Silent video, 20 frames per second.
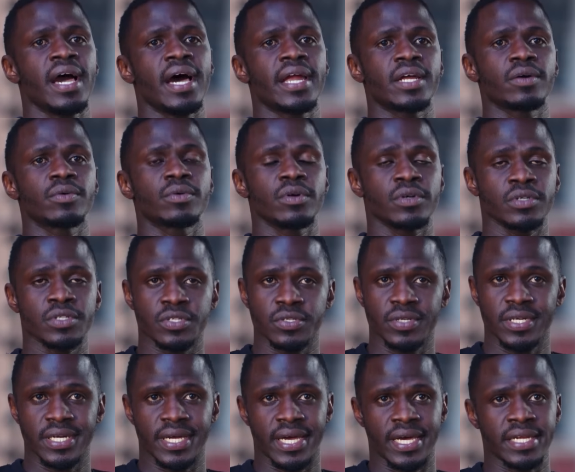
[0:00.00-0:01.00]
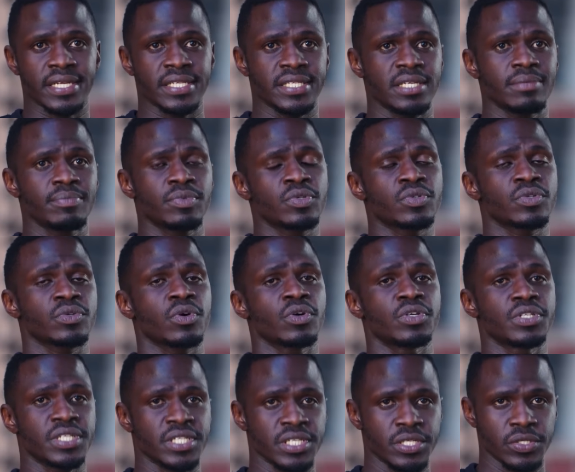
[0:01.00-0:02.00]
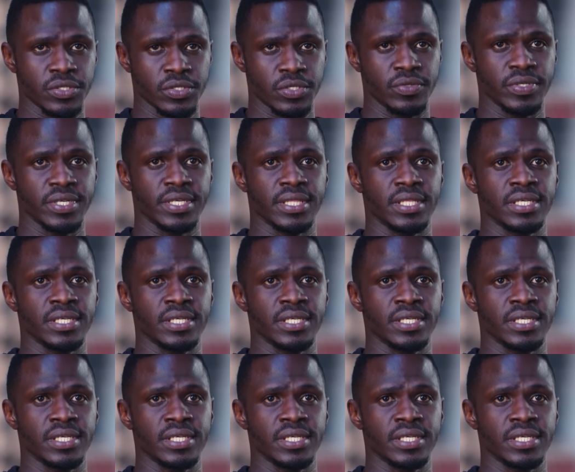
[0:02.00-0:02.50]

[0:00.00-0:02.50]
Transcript: And I would also encourage them to continue doing